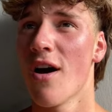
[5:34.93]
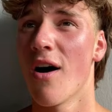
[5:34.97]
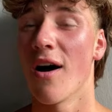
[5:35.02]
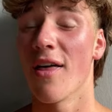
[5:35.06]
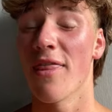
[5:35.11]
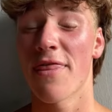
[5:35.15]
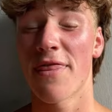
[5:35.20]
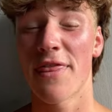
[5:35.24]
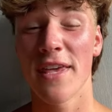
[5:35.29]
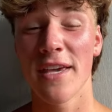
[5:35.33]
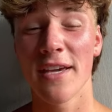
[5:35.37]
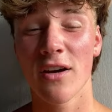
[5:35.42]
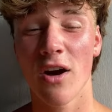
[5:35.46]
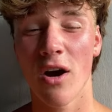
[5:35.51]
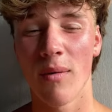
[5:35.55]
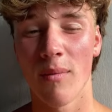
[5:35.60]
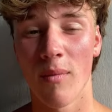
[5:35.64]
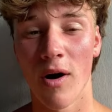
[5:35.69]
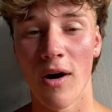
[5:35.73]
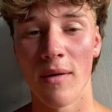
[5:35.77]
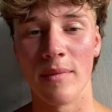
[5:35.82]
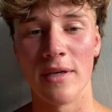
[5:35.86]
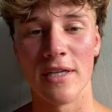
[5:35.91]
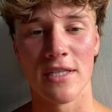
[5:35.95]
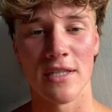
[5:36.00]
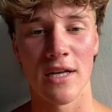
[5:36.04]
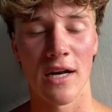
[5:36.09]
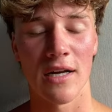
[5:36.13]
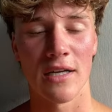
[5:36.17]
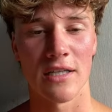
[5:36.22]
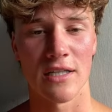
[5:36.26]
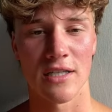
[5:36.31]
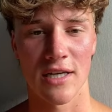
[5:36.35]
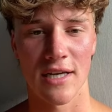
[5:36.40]
I think I might be
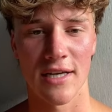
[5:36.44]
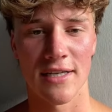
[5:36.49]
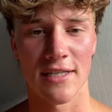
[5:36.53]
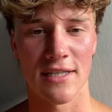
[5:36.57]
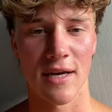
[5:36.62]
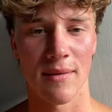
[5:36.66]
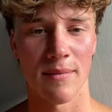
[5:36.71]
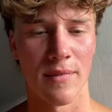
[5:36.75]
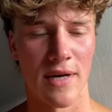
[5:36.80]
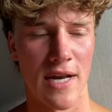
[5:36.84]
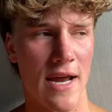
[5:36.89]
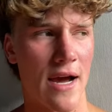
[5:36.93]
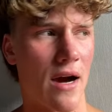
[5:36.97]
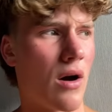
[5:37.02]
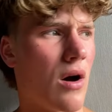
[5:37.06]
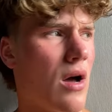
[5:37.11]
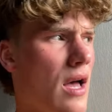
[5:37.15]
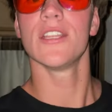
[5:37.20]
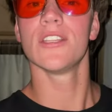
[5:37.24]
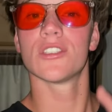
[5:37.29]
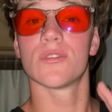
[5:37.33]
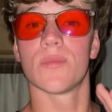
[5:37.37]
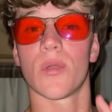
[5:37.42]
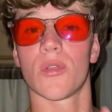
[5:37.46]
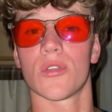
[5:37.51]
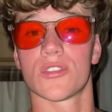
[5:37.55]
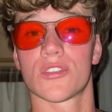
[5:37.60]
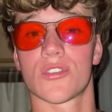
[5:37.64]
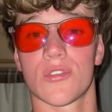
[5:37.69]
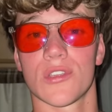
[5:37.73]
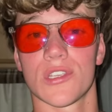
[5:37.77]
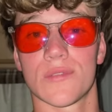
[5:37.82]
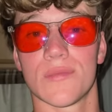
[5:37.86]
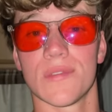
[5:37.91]
starting to see some now. Tomorrow's
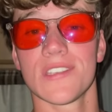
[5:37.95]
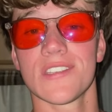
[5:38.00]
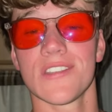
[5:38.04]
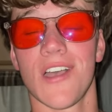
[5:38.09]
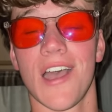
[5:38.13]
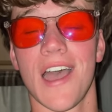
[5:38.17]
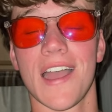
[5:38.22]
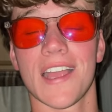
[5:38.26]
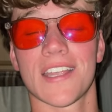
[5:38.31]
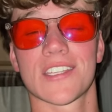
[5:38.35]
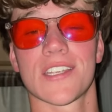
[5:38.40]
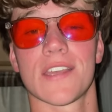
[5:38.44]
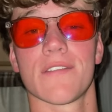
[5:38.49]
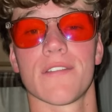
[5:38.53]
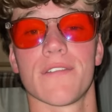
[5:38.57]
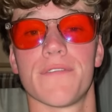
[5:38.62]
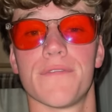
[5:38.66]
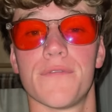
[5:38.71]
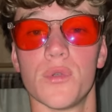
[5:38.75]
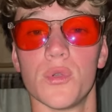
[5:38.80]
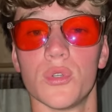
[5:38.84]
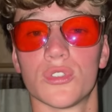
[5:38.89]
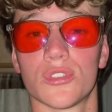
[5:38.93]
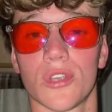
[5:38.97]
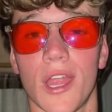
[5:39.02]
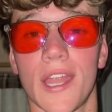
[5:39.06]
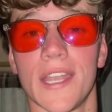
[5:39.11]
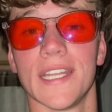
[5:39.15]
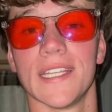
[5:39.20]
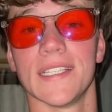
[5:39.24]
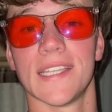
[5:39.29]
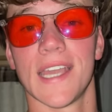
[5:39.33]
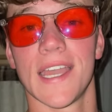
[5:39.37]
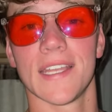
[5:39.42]
Christmas. I actually have a full
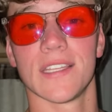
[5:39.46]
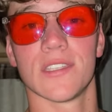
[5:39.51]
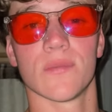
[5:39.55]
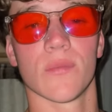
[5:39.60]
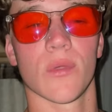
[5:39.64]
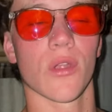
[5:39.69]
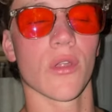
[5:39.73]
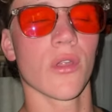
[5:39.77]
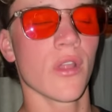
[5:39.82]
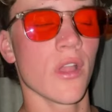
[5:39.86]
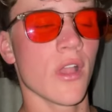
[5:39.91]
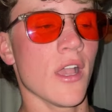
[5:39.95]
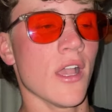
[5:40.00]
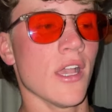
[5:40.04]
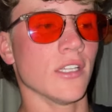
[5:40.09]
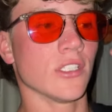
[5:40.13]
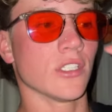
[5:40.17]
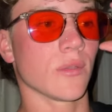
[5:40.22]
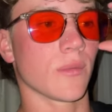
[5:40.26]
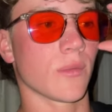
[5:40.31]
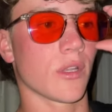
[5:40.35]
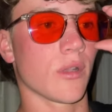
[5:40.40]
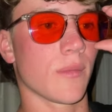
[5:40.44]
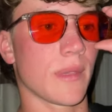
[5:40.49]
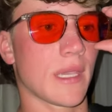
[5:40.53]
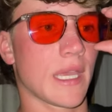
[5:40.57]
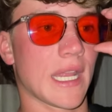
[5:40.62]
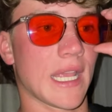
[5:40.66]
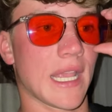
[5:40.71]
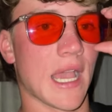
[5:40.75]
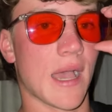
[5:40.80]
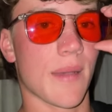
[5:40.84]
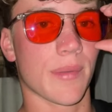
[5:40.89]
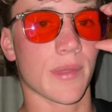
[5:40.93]
training day tomorrow, so I'm going to be
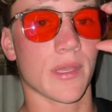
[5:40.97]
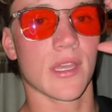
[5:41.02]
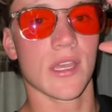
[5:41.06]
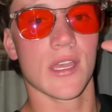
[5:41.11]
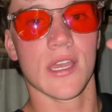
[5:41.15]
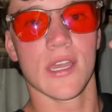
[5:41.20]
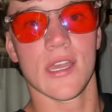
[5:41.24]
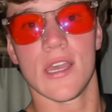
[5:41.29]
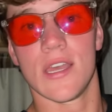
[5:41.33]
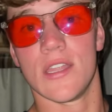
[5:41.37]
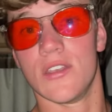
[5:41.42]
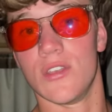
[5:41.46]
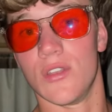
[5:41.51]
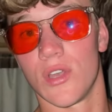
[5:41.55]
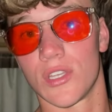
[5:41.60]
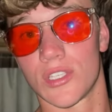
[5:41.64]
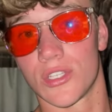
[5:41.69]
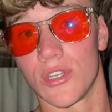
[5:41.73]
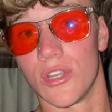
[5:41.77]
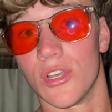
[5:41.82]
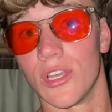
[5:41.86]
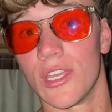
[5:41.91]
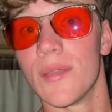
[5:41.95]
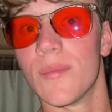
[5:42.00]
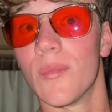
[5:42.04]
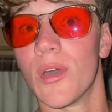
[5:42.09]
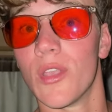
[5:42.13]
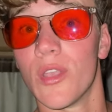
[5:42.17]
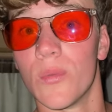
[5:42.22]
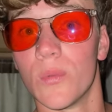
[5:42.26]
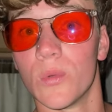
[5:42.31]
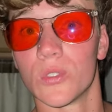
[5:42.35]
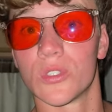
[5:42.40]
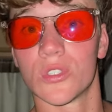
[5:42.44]
getting up nice and early at my
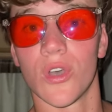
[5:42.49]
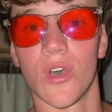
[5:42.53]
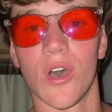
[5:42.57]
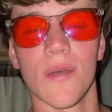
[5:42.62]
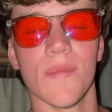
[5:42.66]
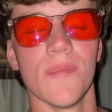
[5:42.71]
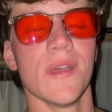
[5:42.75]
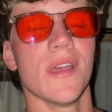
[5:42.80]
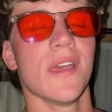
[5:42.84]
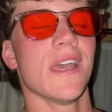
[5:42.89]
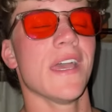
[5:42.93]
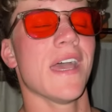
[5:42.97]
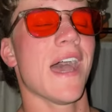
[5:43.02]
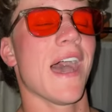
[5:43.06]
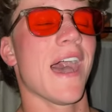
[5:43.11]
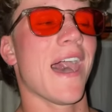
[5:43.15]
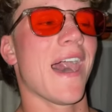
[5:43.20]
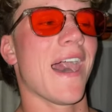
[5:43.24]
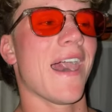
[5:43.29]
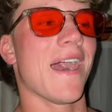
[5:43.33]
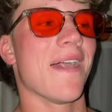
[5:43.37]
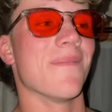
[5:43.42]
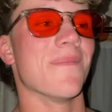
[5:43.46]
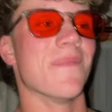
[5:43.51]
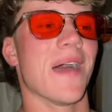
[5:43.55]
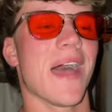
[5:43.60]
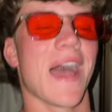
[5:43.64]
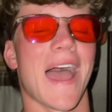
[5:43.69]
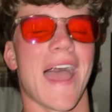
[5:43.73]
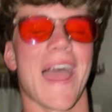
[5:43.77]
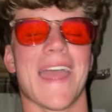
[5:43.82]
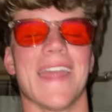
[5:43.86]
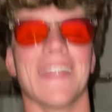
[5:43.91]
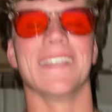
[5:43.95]
normal time,
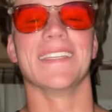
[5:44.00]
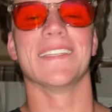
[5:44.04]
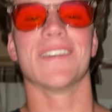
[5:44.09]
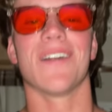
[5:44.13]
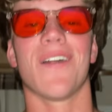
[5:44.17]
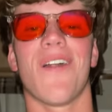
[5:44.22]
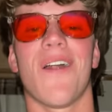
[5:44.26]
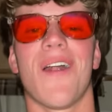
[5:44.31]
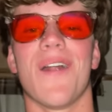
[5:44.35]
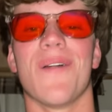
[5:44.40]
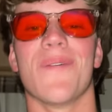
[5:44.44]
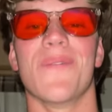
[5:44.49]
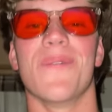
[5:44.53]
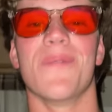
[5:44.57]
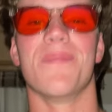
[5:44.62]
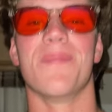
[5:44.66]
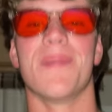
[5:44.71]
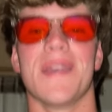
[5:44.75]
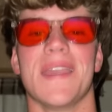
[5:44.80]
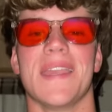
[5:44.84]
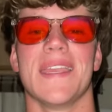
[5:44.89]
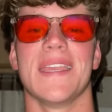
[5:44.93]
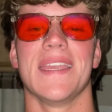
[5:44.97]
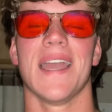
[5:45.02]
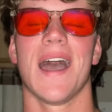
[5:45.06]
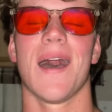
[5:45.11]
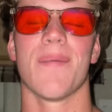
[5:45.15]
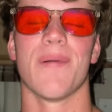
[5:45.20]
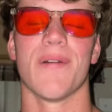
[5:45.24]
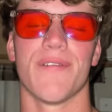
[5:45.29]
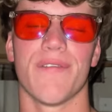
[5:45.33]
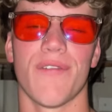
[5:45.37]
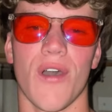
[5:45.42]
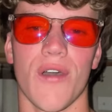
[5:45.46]
and I will be up
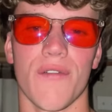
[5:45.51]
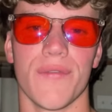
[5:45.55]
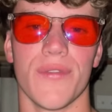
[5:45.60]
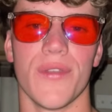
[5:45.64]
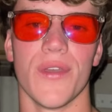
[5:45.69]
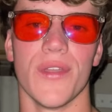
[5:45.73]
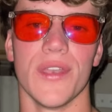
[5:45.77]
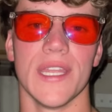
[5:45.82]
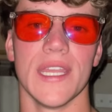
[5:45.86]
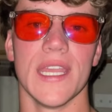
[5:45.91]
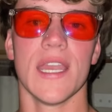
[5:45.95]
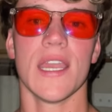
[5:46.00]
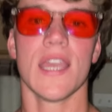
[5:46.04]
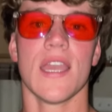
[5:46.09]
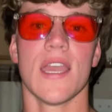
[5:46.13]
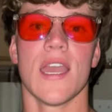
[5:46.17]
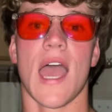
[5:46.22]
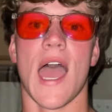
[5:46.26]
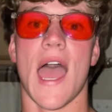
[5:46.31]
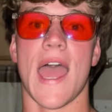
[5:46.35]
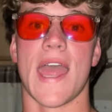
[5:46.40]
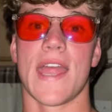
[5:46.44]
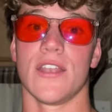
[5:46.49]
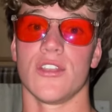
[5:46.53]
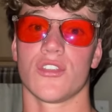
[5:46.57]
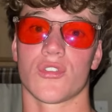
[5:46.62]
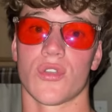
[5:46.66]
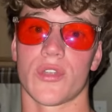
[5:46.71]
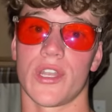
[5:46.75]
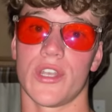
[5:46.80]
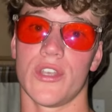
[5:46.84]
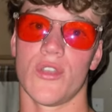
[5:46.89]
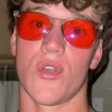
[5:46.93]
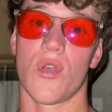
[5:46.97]
at 5:30 and
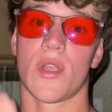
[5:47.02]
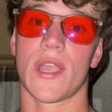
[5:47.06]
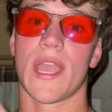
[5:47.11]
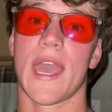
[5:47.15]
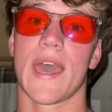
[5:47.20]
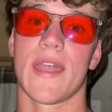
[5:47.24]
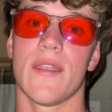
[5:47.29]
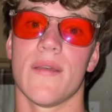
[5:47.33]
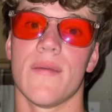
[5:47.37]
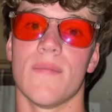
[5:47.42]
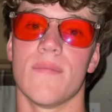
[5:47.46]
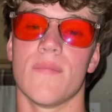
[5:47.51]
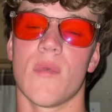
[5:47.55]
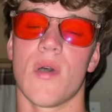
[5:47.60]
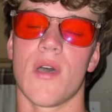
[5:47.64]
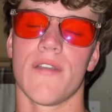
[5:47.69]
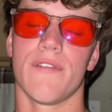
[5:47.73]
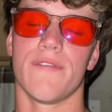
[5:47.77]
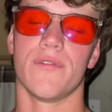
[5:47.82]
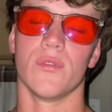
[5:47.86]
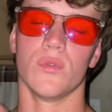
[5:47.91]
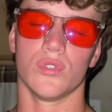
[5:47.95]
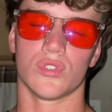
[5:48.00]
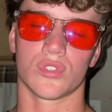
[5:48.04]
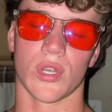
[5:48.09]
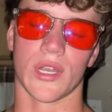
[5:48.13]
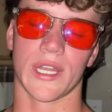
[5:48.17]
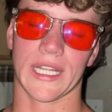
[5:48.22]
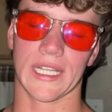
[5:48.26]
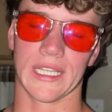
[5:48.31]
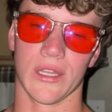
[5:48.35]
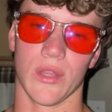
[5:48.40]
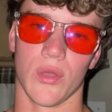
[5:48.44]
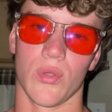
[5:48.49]
trying to knock out my full
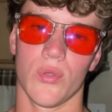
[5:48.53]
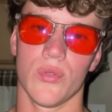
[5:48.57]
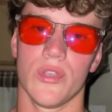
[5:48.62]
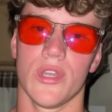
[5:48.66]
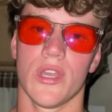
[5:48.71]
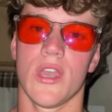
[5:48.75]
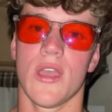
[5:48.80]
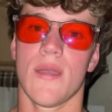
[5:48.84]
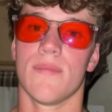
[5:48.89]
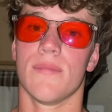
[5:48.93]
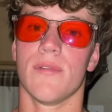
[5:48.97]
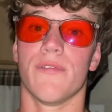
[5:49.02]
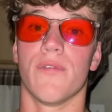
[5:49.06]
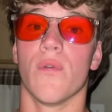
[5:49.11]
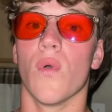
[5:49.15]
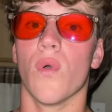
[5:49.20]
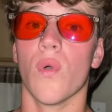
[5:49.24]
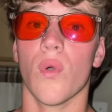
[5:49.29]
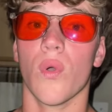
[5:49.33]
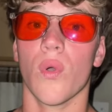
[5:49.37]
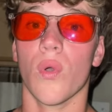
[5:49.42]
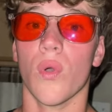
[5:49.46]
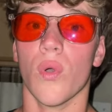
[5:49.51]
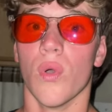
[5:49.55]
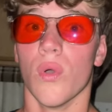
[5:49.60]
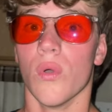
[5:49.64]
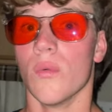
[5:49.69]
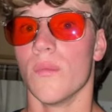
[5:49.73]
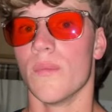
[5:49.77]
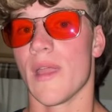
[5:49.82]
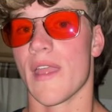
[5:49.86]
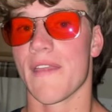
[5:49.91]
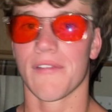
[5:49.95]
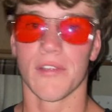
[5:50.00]
training load before
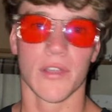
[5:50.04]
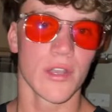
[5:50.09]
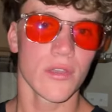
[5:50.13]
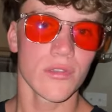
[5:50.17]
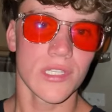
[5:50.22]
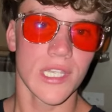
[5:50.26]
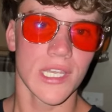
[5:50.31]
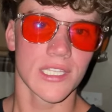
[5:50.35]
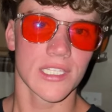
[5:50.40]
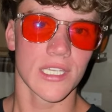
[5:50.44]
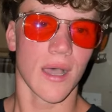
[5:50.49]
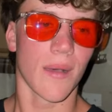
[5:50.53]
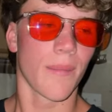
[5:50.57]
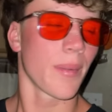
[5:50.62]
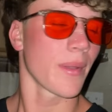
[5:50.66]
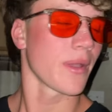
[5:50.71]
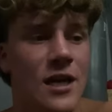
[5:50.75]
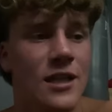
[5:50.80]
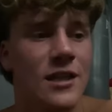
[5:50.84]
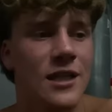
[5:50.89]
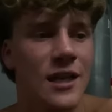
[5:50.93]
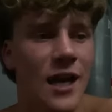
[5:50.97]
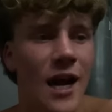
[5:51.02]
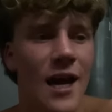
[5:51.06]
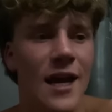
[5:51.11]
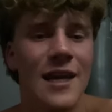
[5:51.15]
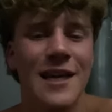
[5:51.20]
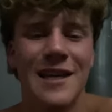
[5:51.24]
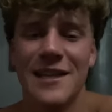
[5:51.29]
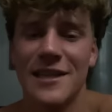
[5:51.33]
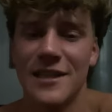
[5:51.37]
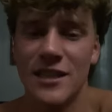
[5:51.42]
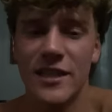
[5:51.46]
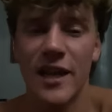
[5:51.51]
everyone else gets up. Today
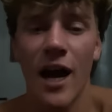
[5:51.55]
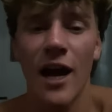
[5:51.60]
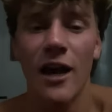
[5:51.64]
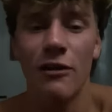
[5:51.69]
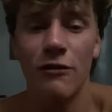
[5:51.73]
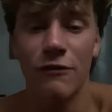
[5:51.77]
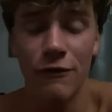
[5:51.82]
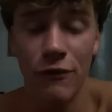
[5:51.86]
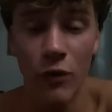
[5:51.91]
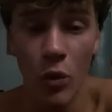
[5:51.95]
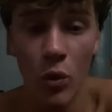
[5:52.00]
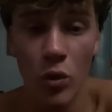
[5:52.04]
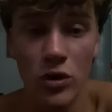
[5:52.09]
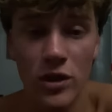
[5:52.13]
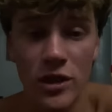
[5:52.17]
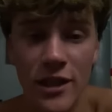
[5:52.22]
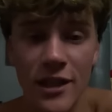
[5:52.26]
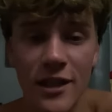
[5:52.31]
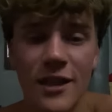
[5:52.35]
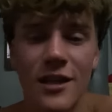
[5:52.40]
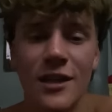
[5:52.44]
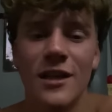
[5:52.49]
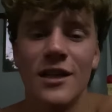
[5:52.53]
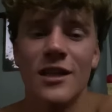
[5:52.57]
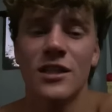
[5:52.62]
is day 40.